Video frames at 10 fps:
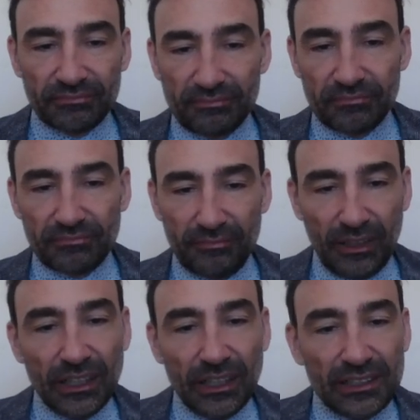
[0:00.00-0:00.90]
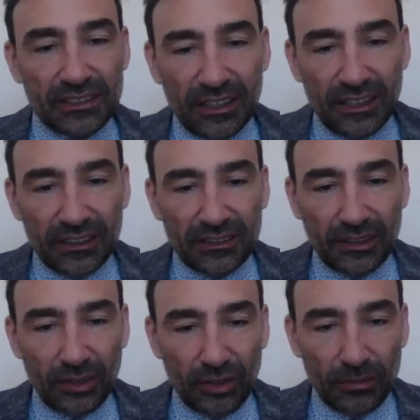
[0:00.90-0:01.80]
And let's say it column,
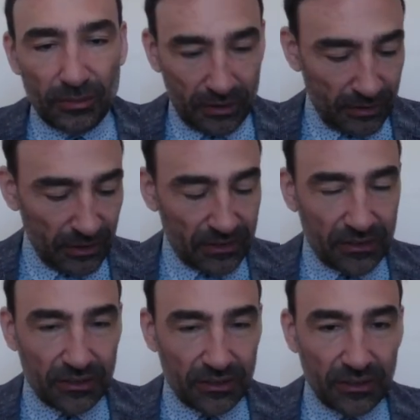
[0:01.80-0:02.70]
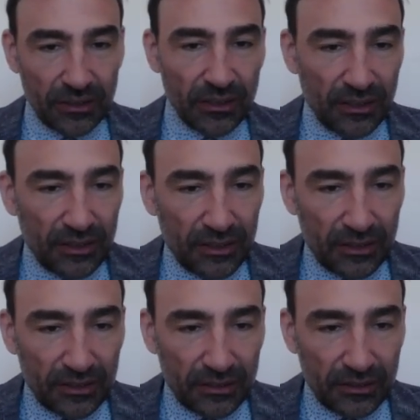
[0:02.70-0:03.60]
let's
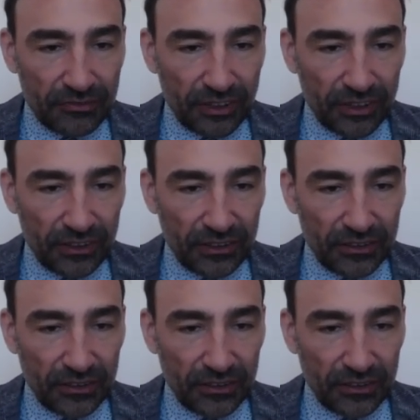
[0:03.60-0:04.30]
define it